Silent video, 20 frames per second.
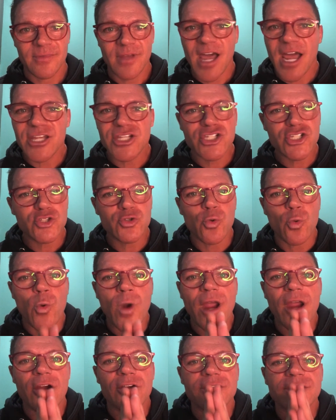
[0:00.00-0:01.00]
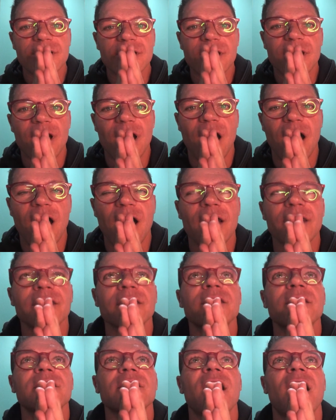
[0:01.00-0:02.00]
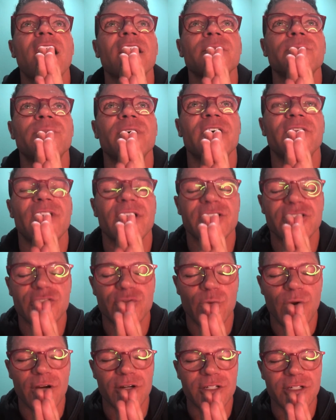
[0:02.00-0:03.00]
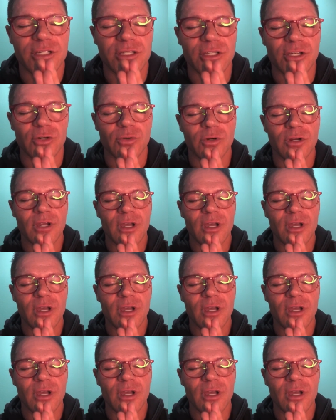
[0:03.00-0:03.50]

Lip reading: I swear to God, God above, I swear to you,